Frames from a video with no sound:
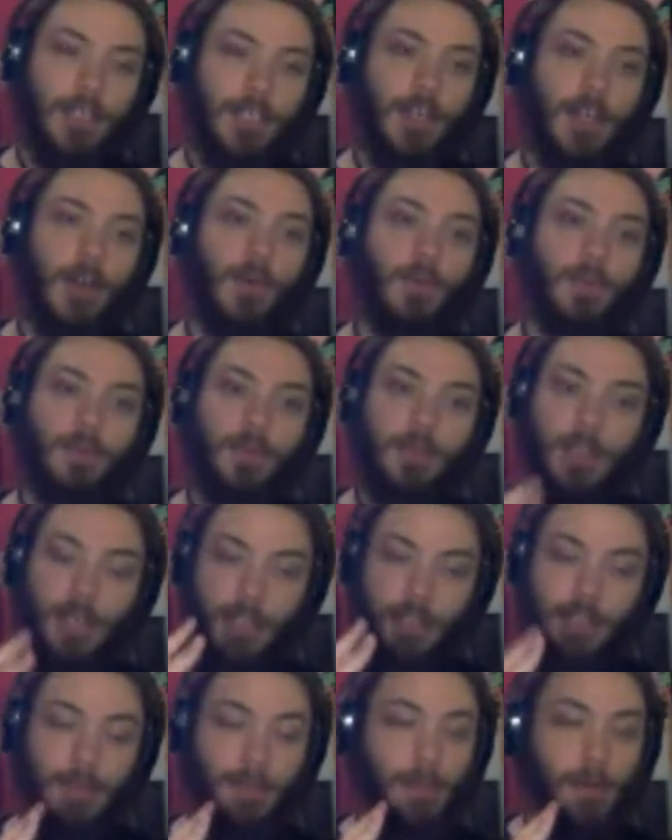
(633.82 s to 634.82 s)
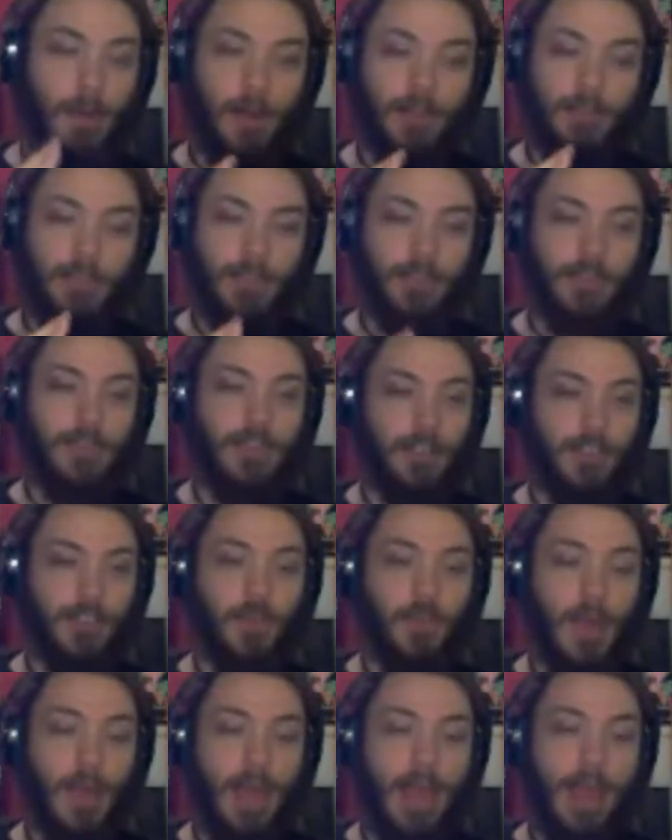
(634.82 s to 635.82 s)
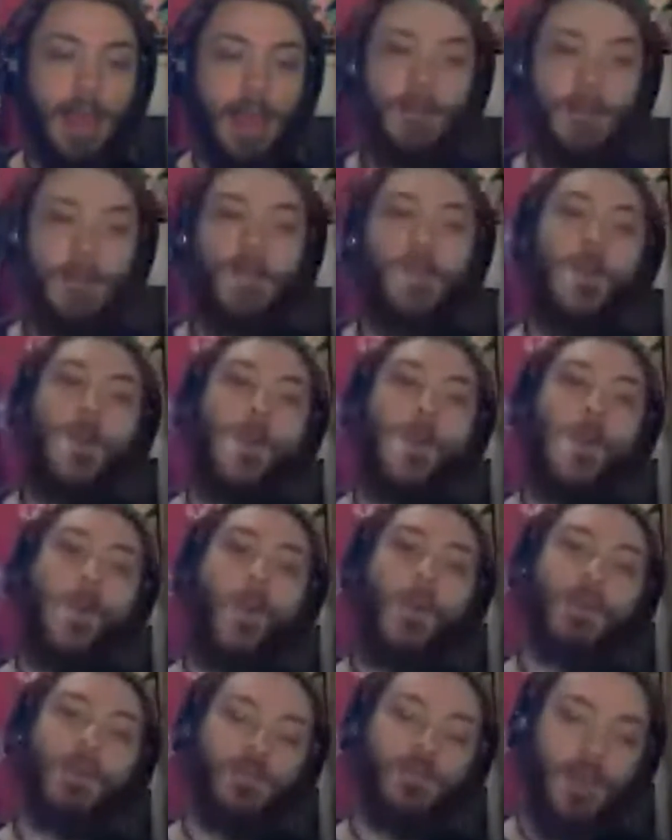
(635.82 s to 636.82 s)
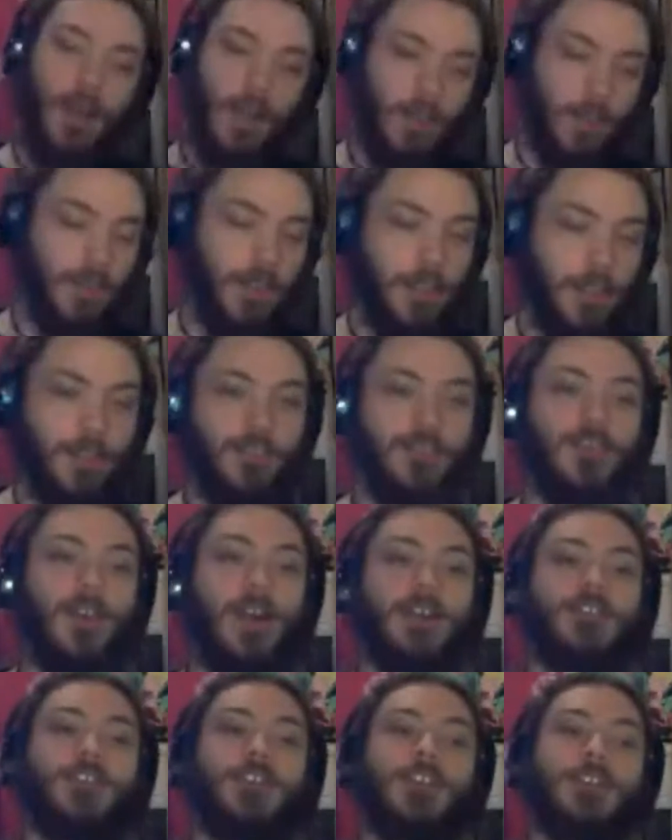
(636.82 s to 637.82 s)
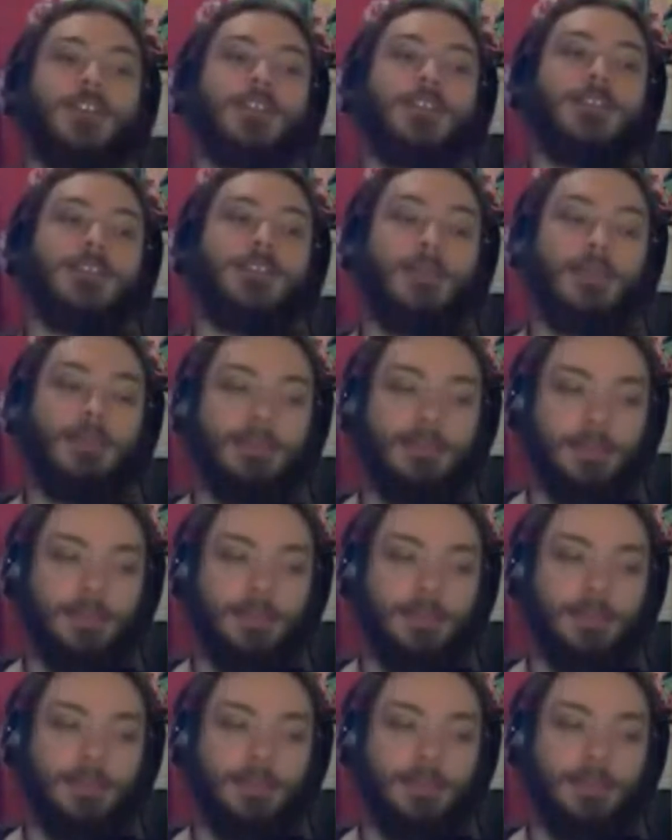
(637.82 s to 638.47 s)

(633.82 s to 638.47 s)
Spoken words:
You know, cut the parts in such a way, follow the instructions.